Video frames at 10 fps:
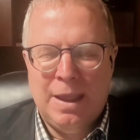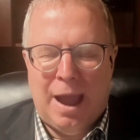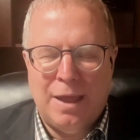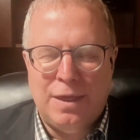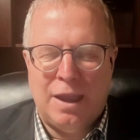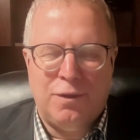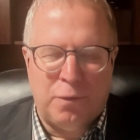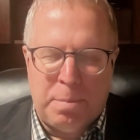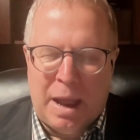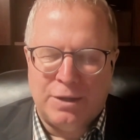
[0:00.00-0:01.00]
I thank you for
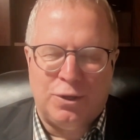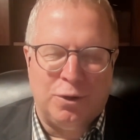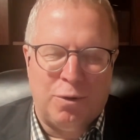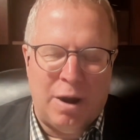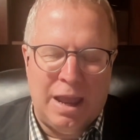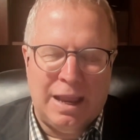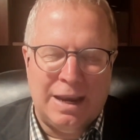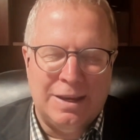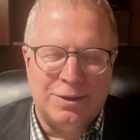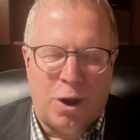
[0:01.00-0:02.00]
Pastor Greg and
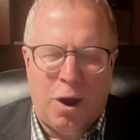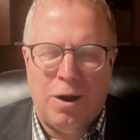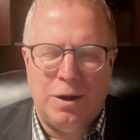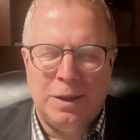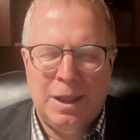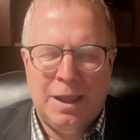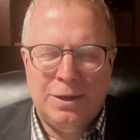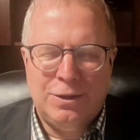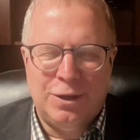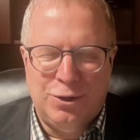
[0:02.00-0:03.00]
his heart
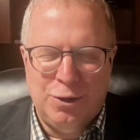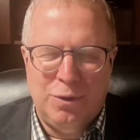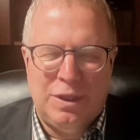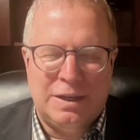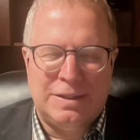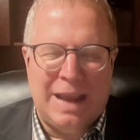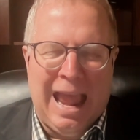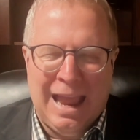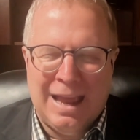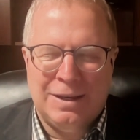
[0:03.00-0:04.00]
to do this
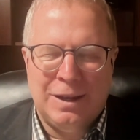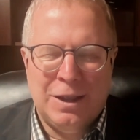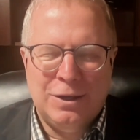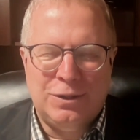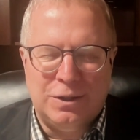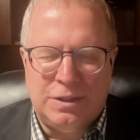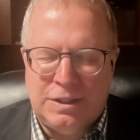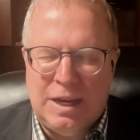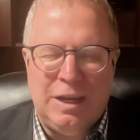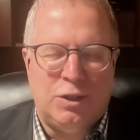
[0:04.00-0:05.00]
and to
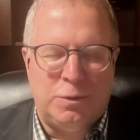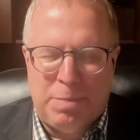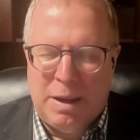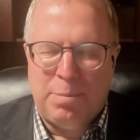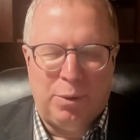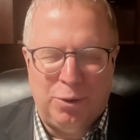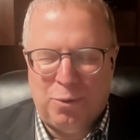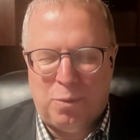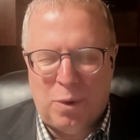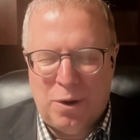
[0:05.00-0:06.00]
teach people your
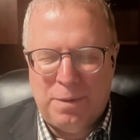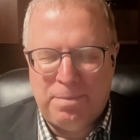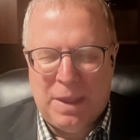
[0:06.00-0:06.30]
word.